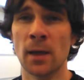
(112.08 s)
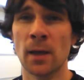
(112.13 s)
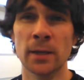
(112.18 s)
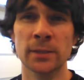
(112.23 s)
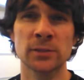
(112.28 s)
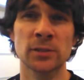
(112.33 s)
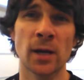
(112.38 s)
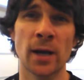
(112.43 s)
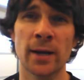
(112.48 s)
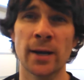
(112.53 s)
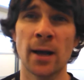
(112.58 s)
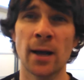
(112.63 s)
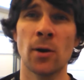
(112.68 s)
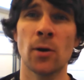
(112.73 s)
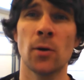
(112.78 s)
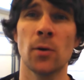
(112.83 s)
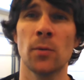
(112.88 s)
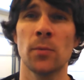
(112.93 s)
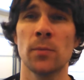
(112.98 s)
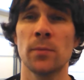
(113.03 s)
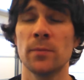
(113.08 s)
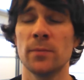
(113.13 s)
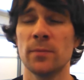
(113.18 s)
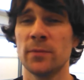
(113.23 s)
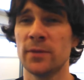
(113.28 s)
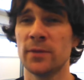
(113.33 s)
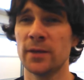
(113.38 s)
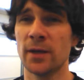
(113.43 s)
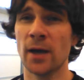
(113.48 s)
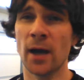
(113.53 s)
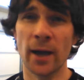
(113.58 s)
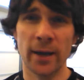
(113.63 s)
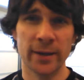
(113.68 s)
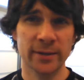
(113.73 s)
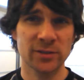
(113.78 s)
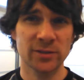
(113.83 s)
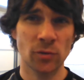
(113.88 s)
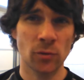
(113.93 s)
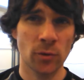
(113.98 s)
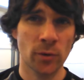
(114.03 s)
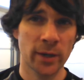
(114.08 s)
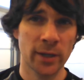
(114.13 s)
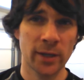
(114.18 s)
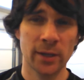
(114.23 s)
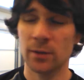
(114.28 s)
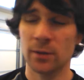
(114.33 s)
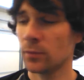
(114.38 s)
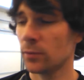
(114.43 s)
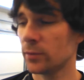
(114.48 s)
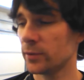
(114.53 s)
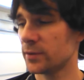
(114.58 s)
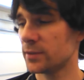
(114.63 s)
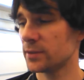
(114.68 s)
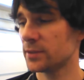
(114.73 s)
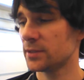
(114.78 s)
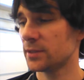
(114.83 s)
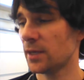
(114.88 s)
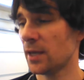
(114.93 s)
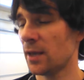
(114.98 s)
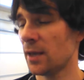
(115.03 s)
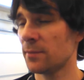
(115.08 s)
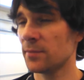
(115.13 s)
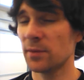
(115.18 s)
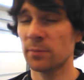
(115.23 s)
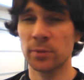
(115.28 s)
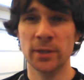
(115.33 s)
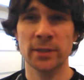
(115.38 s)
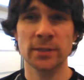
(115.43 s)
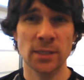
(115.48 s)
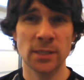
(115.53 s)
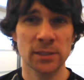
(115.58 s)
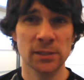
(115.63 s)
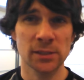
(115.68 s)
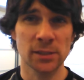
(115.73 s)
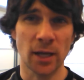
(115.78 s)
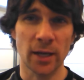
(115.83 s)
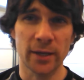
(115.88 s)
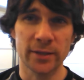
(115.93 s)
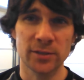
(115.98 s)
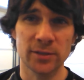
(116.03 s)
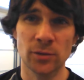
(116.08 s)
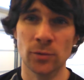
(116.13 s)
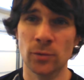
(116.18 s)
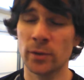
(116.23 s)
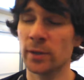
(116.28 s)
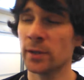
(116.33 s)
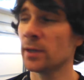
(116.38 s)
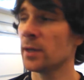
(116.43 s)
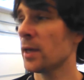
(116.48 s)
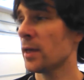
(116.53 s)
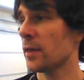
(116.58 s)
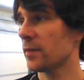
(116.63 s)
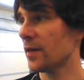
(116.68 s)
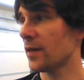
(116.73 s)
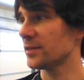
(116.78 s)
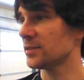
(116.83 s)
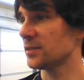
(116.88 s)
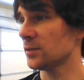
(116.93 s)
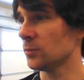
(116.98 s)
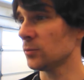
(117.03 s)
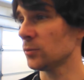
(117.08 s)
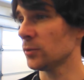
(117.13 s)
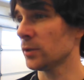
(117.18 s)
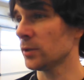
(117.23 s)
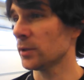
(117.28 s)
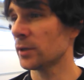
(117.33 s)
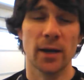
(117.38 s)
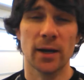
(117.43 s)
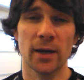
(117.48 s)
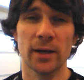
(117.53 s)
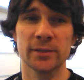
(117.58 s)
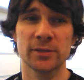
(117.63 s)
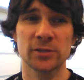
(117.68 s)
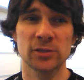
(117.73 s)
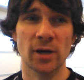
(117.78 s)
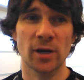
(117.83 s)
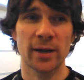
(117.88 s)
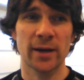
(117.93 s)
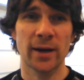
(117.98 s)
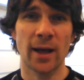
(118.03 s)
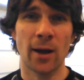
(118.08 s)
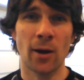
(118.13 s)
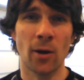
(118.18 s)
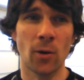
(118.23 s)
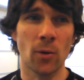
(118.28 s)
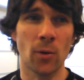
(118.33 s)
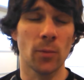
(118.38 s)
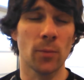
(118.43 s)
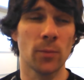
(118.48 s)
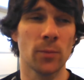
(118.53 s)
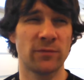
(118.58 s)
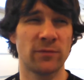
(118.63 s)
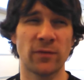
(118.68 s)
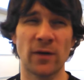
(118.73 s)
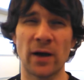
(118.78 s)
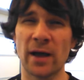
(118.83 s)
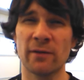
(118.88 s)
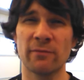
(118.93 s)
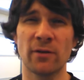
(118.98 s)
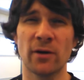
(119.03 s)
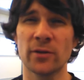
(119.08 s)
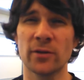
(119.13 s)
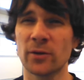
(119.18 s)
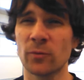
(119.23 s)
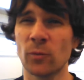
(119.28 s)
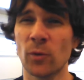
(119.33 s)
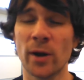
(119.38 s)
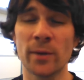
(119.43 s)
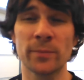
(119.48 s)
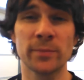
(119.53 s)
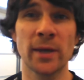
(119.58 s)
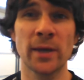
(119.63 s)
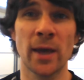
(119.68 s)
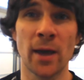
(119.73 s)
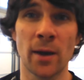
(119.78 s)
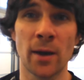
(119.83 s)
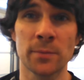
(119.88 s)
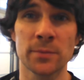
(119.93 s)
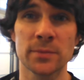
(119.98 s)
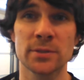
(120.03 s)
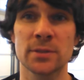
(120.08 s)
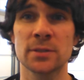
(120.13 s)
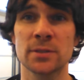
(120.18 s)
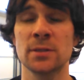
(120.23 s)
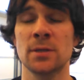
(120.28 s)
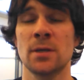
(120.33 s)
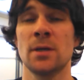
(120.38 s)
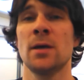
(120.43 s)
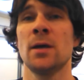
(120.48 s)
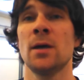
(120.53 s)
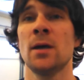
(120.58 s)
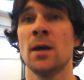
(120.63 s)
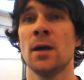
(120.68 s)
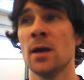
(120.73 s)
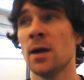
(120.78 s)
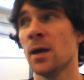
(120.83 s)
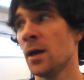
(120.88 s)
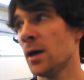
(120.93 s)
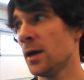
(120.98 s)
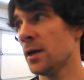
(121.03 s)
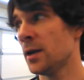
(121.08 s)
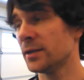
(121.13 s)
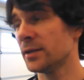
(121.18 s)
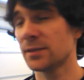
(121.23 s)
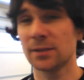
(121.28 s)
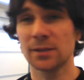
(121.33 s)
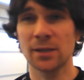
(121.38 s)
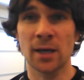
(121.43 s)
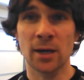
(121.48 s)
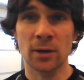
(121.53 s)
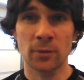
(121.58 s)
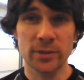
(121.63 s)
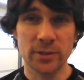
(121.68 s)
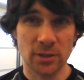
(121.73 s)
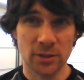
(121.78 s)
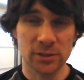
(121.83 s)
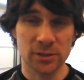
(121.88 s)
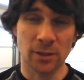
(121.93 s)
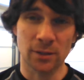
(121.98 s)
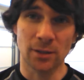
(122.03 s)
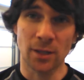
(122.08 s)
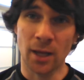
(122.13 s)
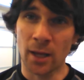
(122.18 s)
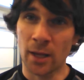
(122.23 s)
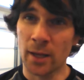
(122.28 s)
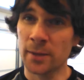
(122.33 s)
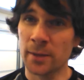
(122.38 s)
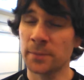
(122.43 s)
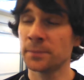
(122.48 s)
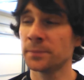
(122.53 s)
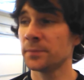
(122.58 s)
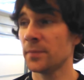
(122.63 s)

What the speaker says: I tried out the iToy with this game, the PlayStation iToy. That didn't work. I tried out 5 other webcams. And I did a lot of research online,